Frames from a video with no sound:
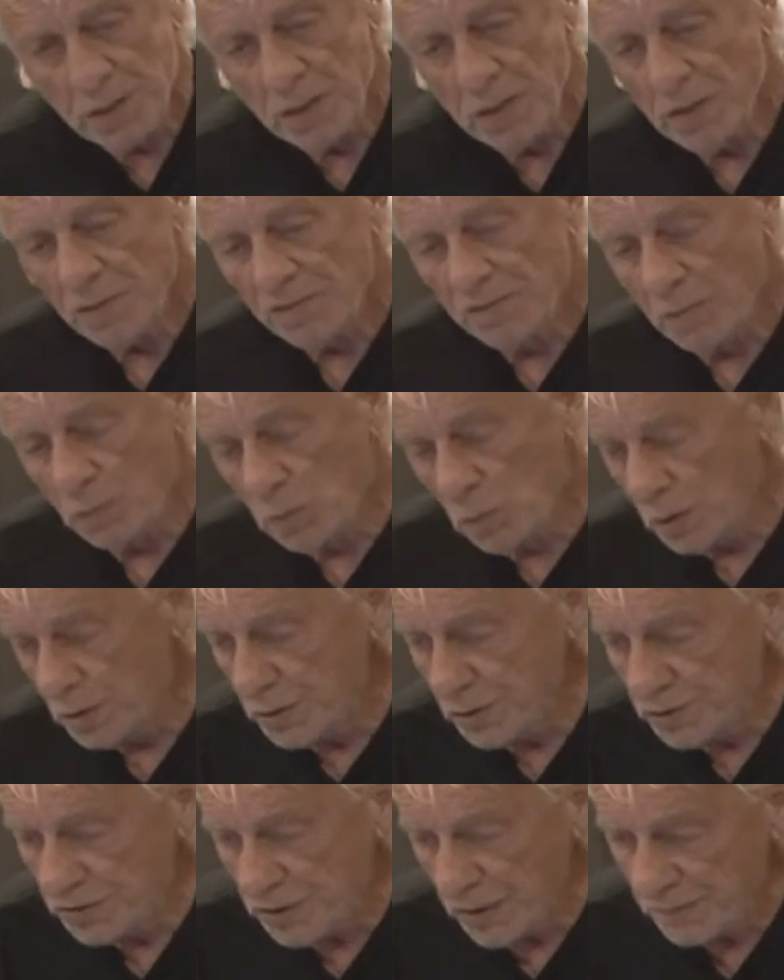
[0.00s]
from 1 to
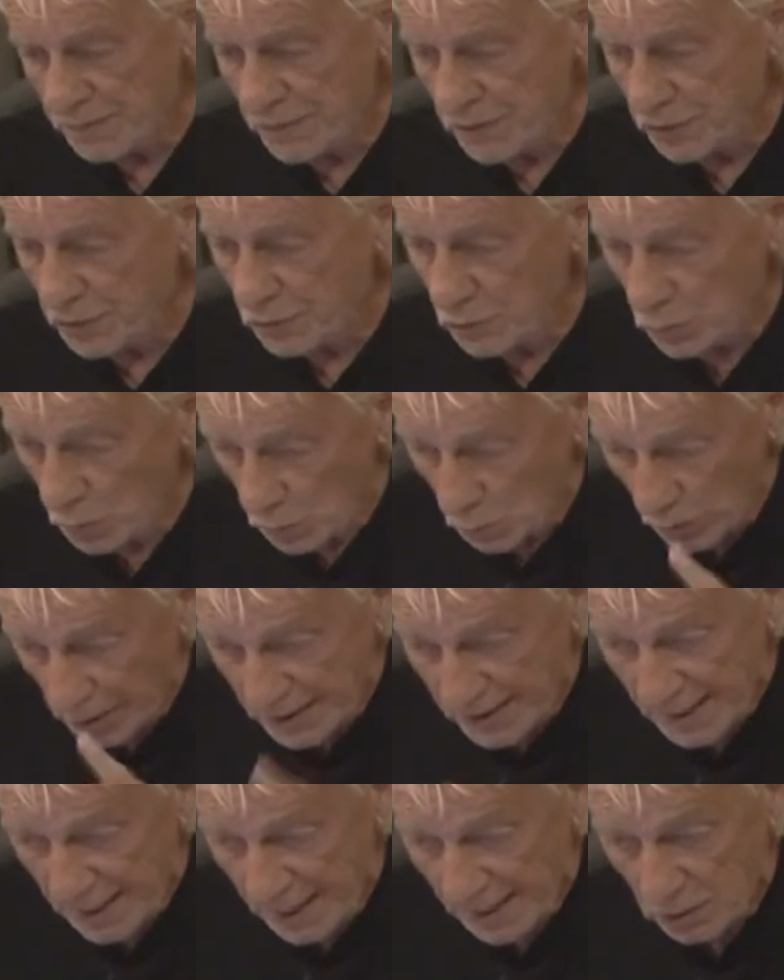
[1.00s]
72
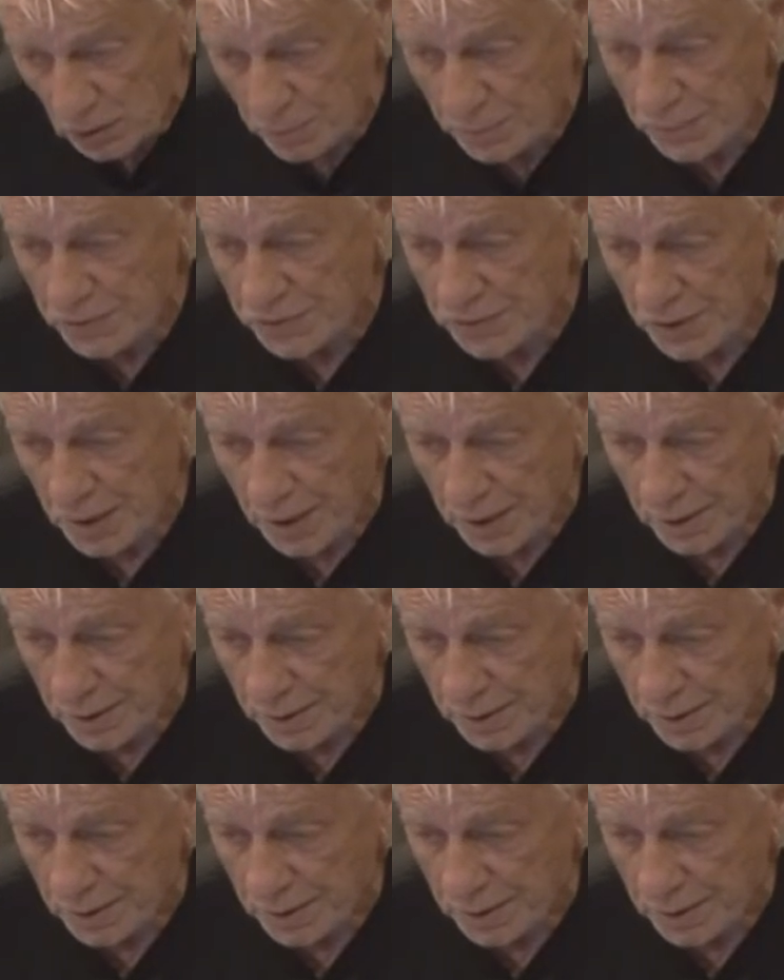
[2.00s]
without a mistake.